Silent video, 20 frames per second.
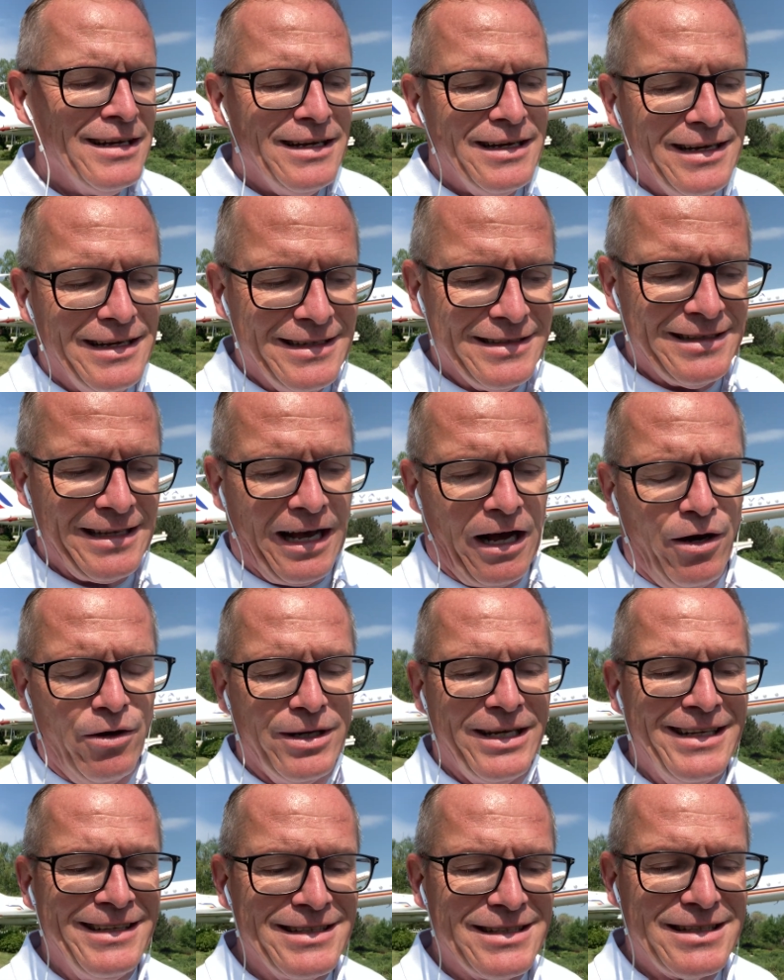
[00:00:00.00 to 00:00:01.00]
now
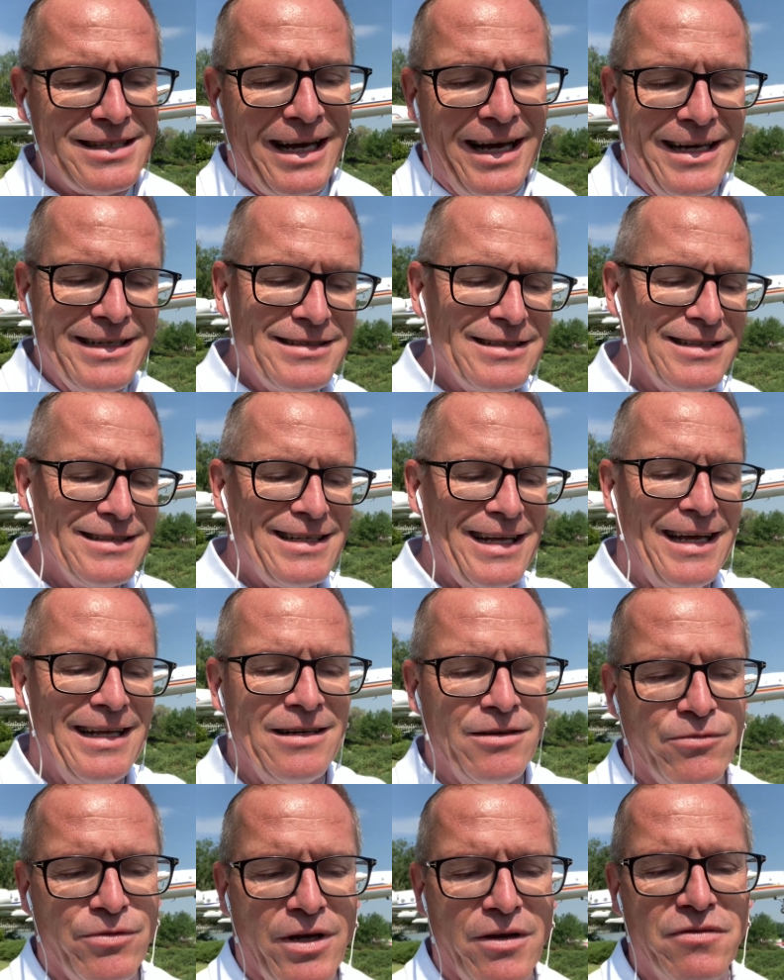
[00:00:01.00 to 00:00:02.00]
inside
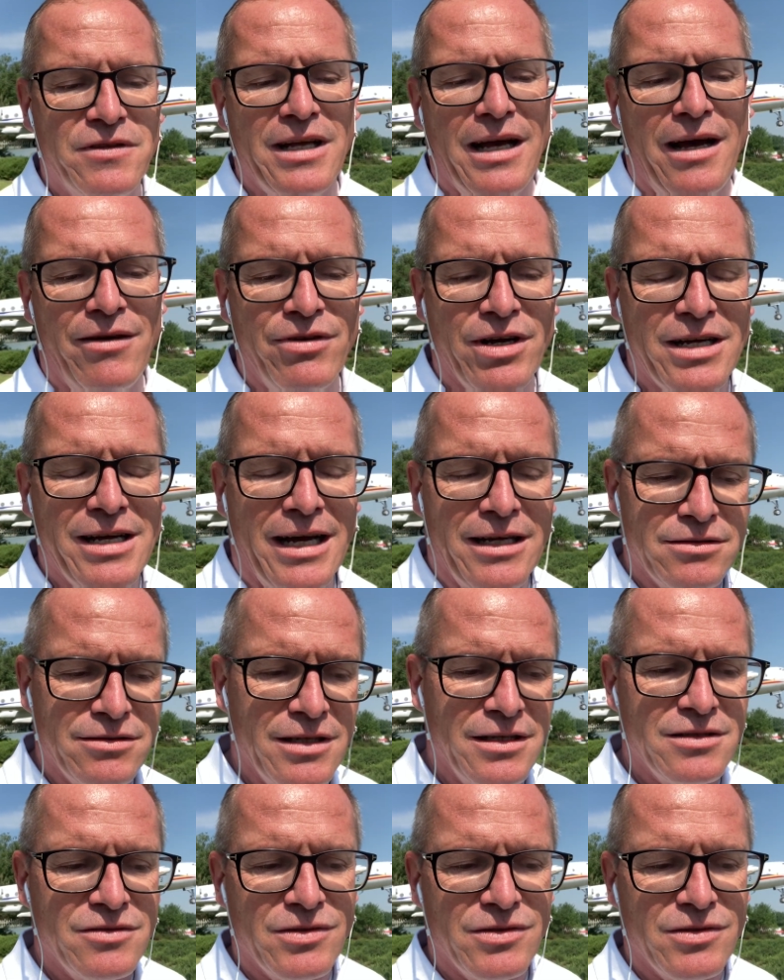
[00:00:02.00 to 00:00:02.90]
than with the other countries,